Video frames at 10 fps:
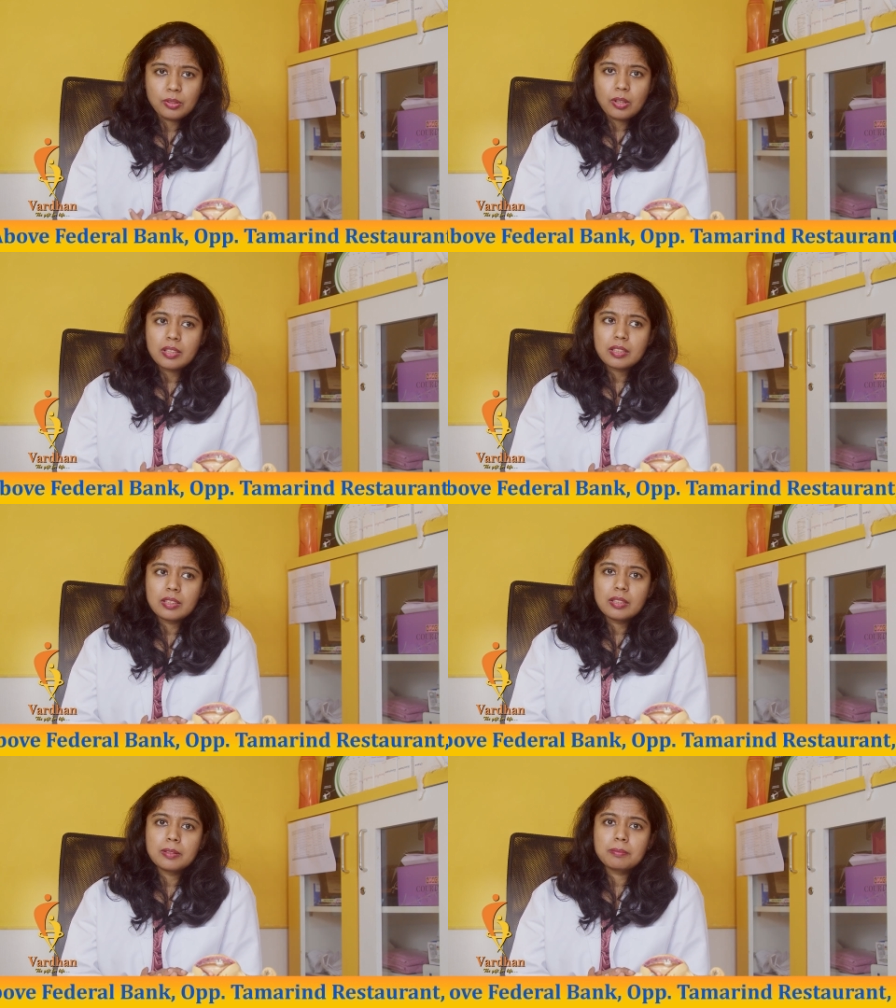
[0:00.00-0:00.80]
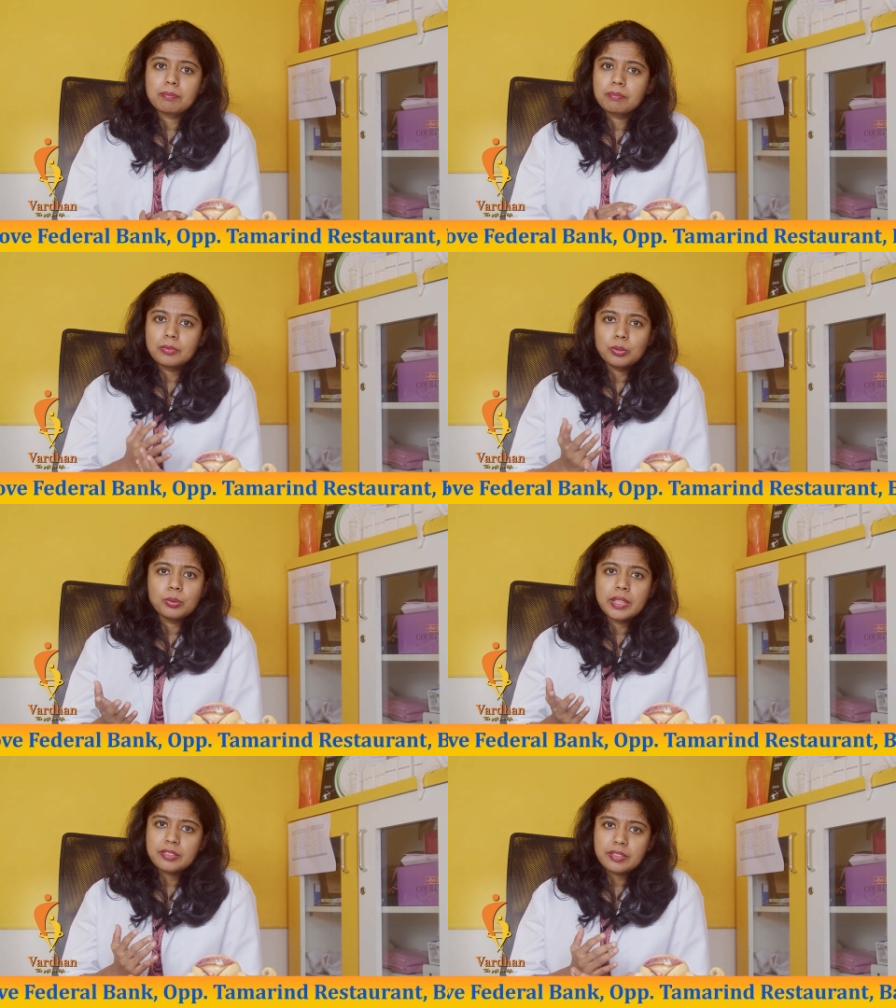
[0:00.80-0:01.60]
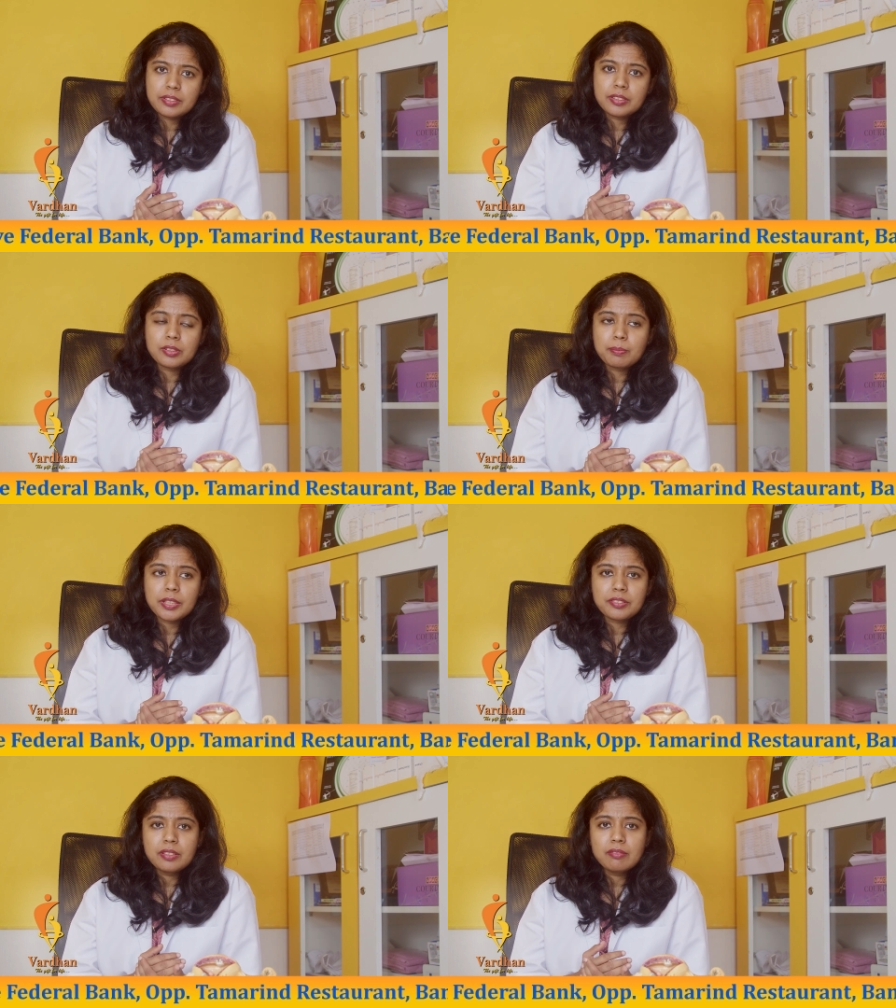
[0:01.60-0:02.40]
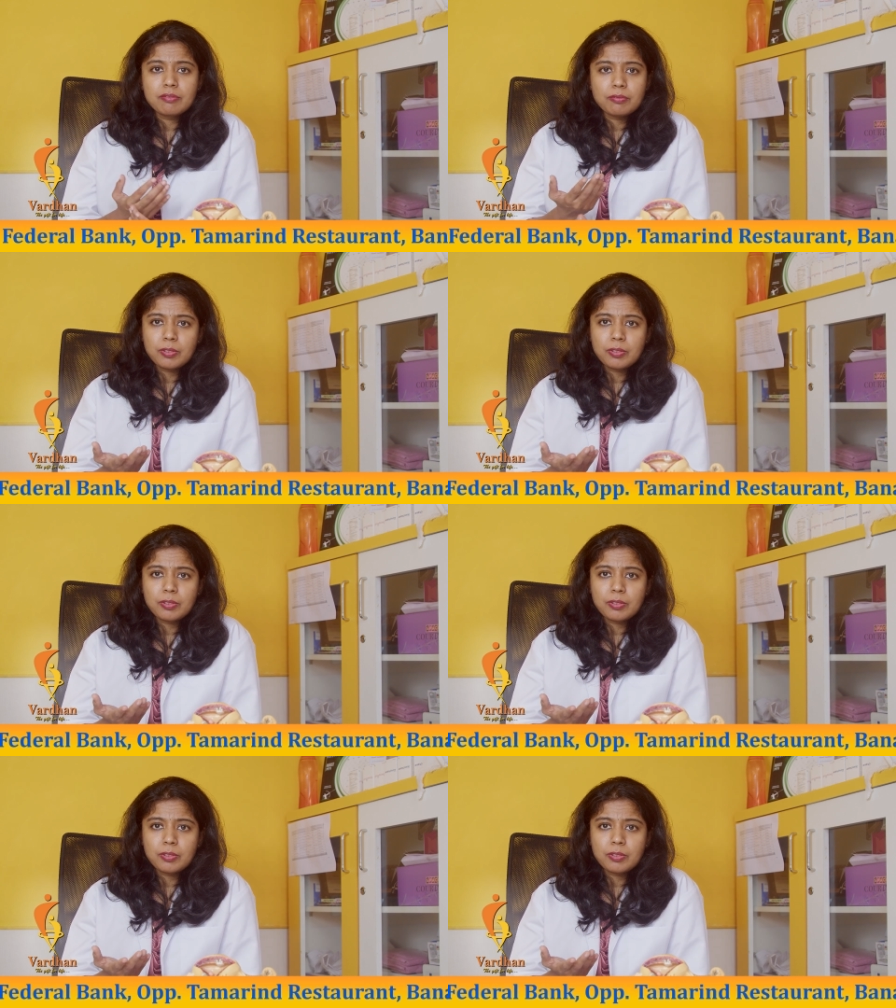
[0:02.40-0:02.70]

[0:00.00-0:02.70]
not do HSG to the patient.